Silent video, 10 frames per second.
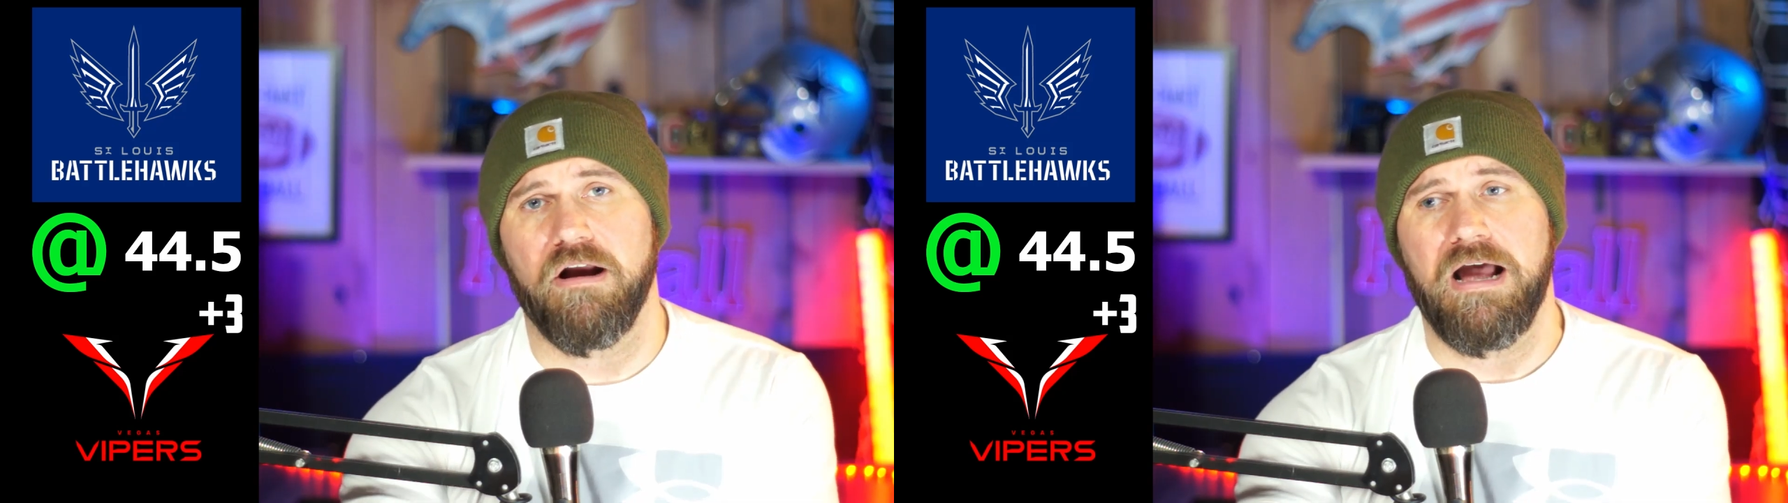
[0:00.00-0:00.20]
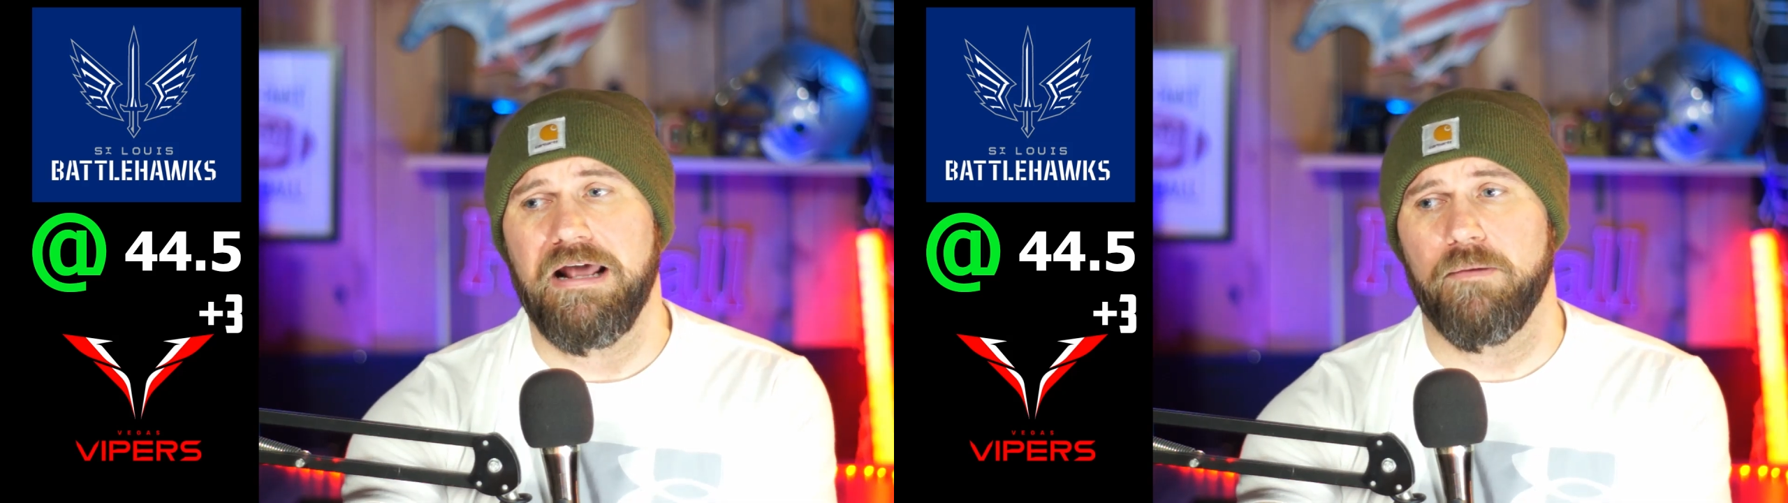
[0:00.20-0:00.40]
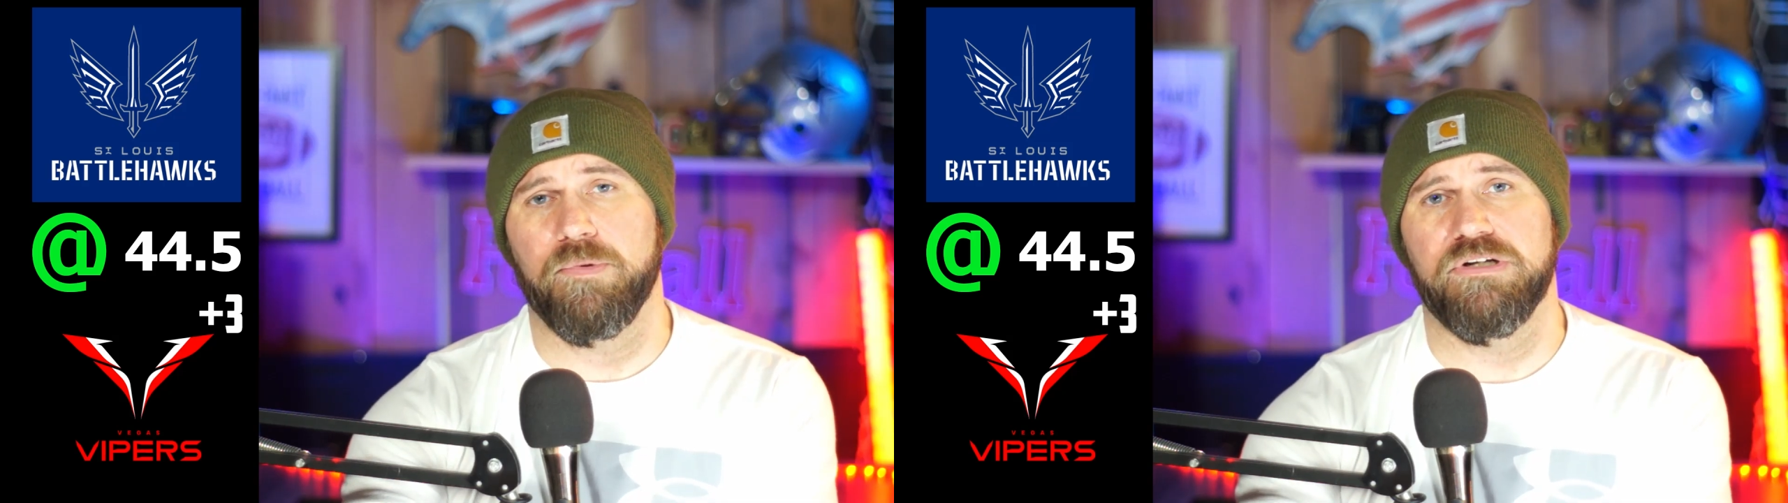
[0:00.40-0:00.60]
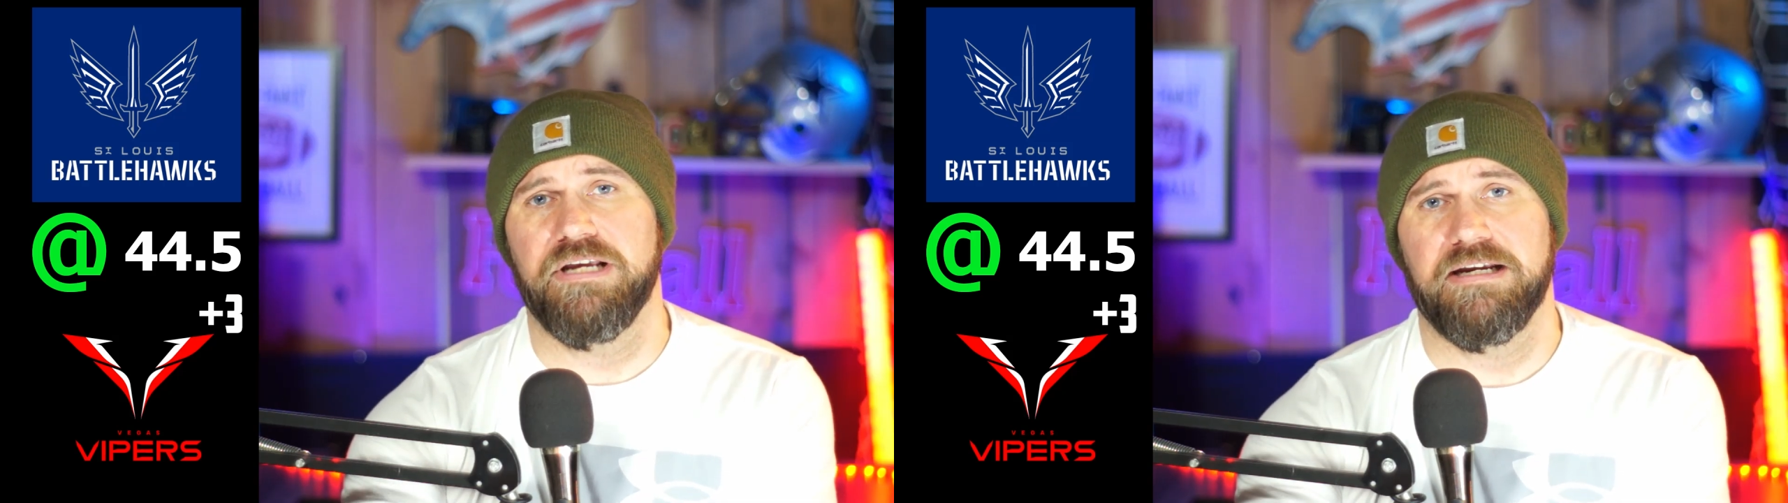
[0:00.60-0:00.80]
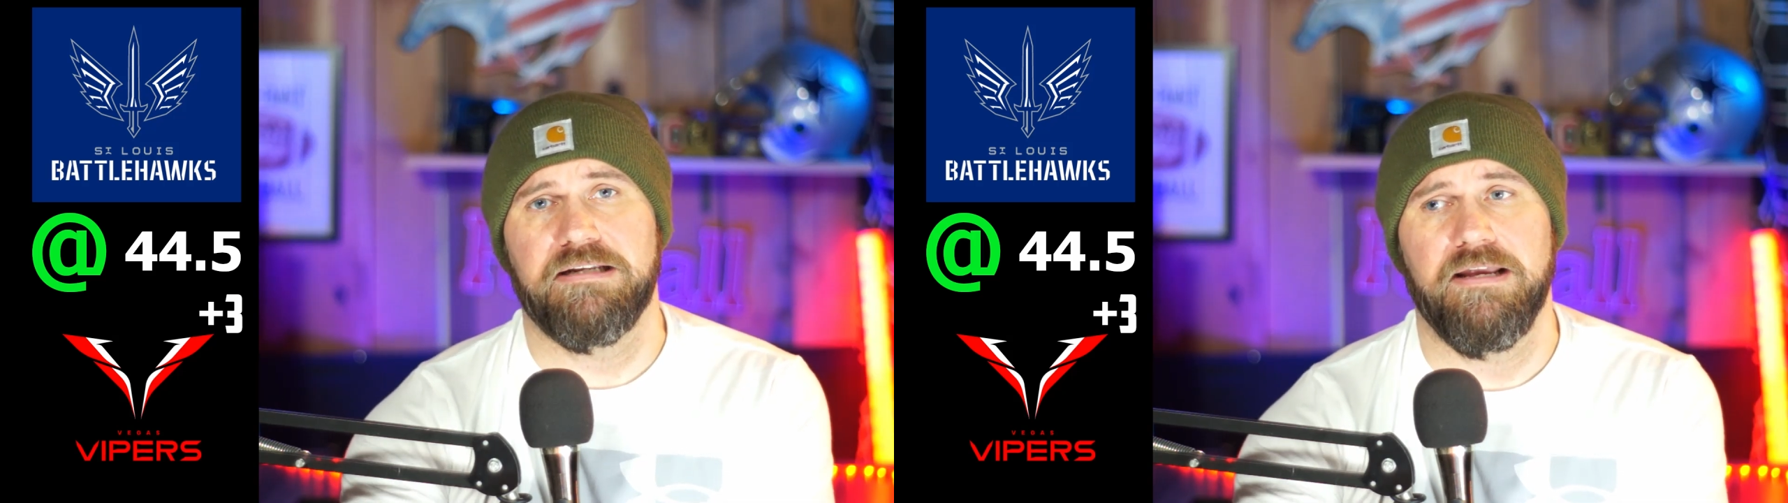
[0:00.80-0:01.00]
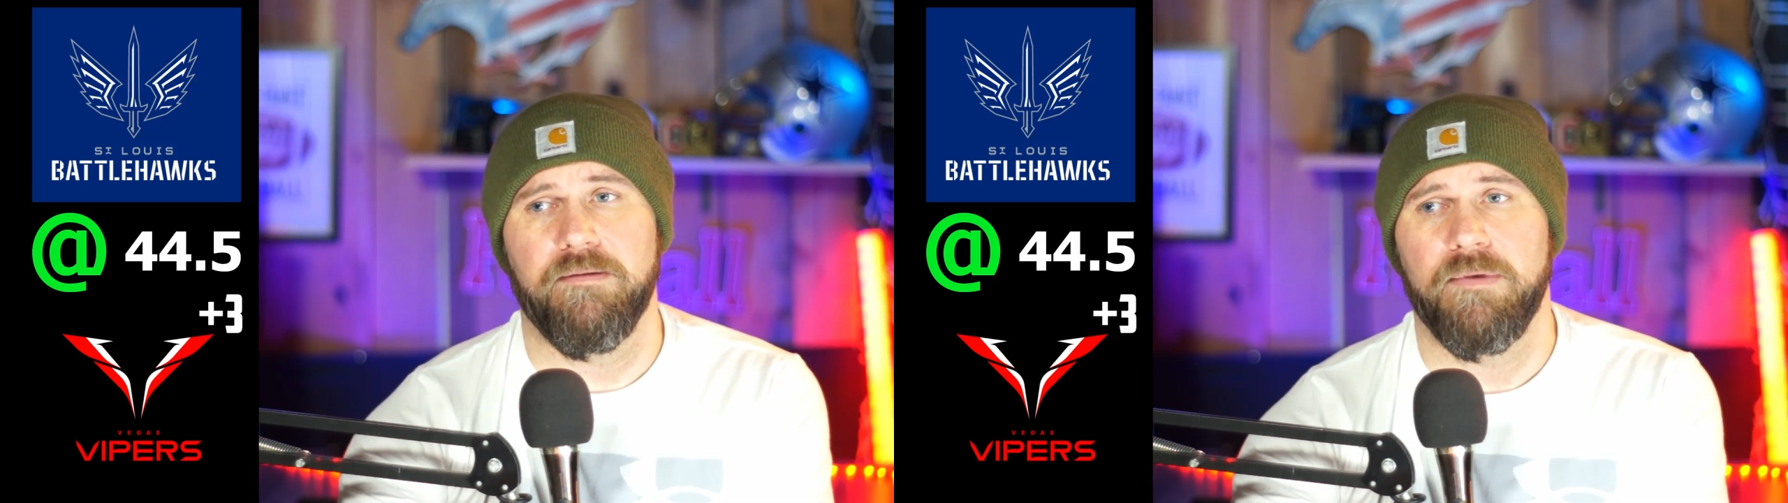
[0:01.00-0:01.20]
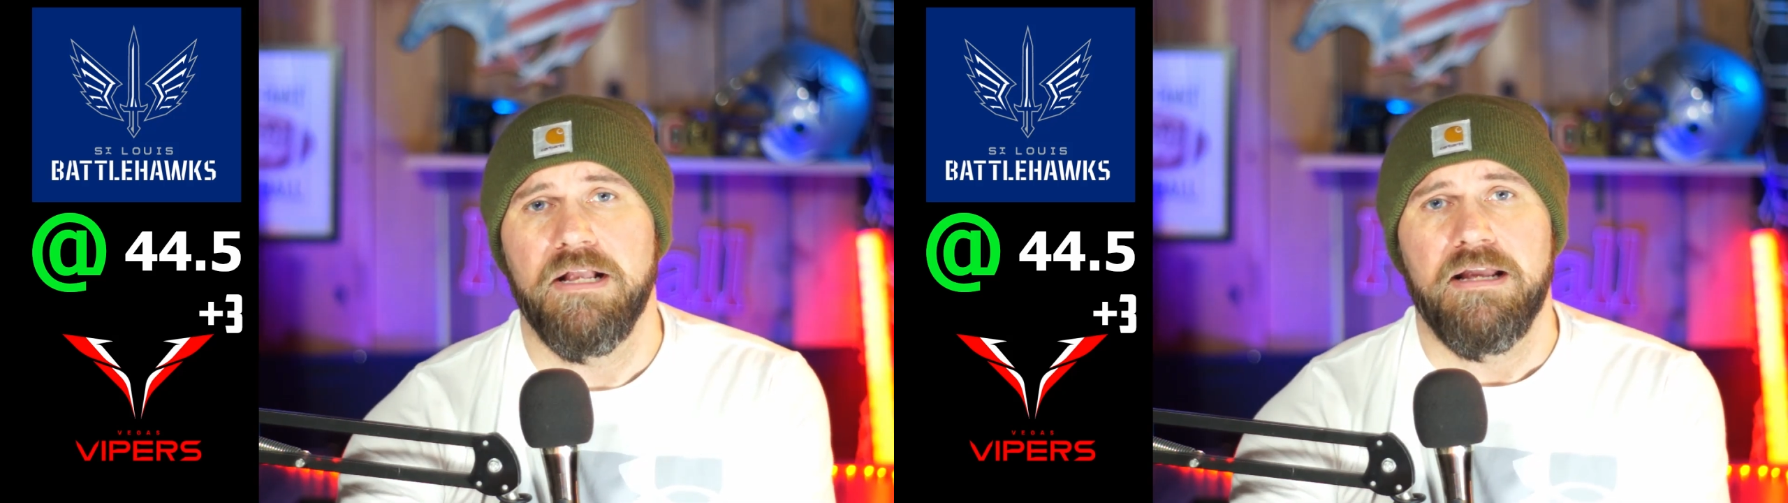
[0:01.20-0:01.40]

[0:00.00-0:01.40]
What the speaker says: out how to protect him